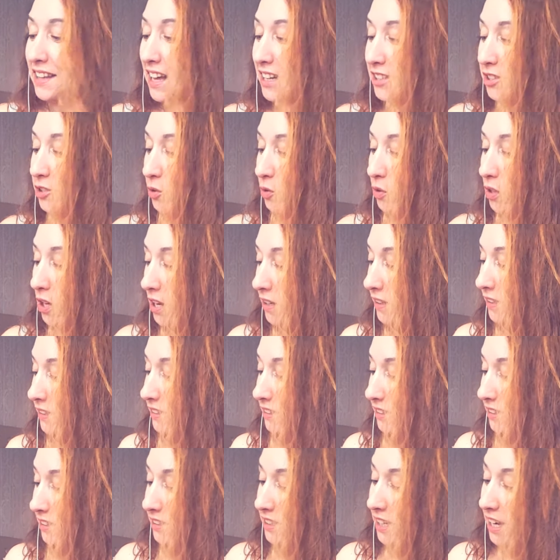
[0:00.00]
That's all I
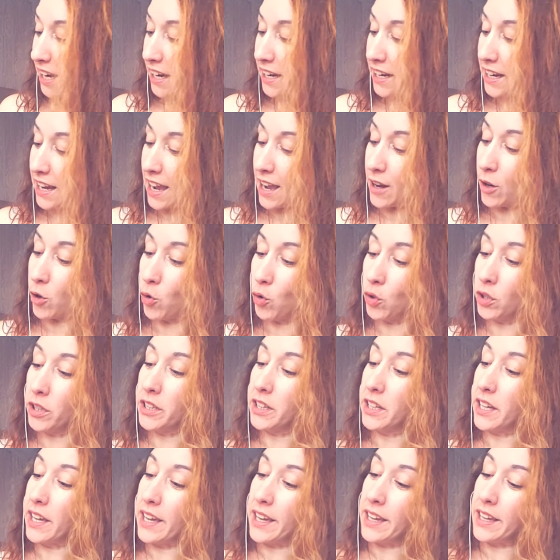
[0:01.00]
can say. And all
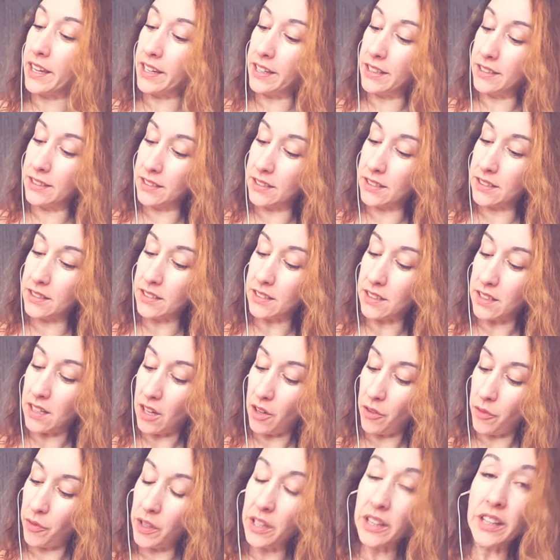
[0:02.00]
of these,
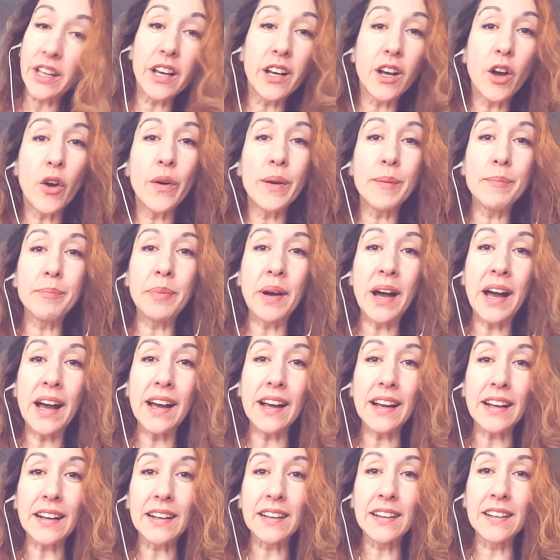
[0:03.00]
I think they're going
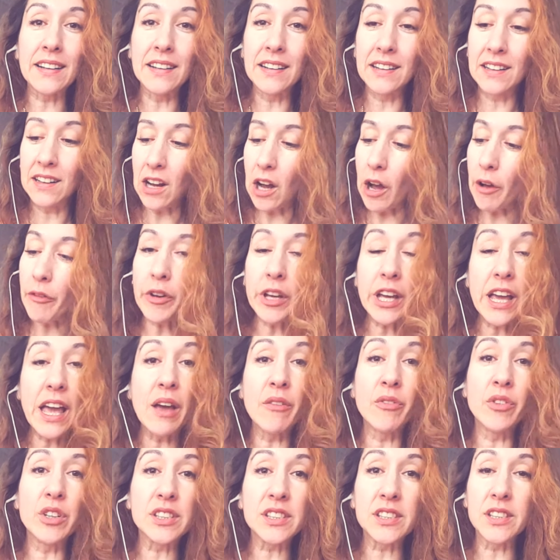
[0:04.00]
back. I think
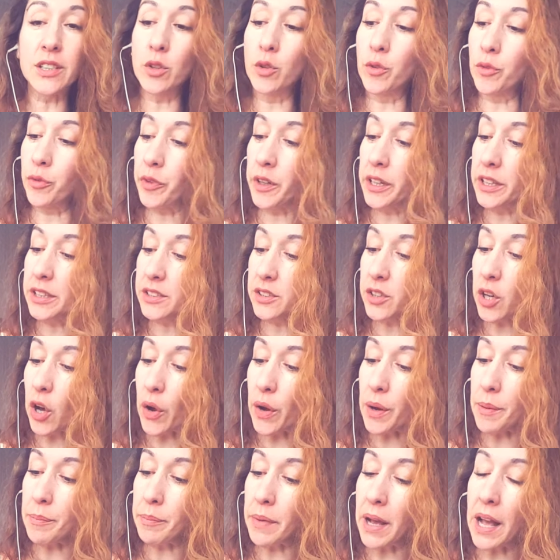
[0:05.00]
every single thing's
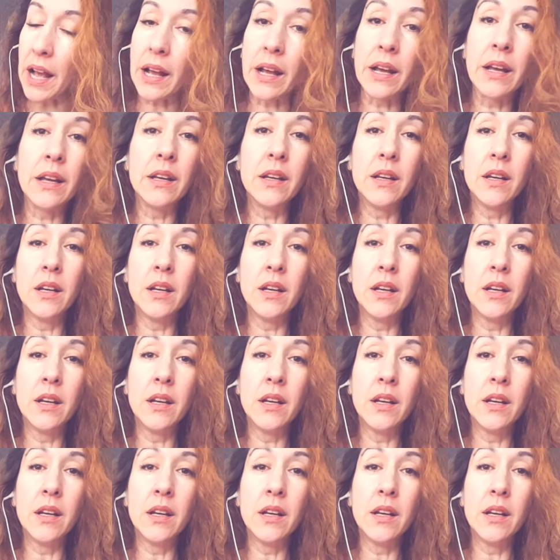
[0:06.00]
going back.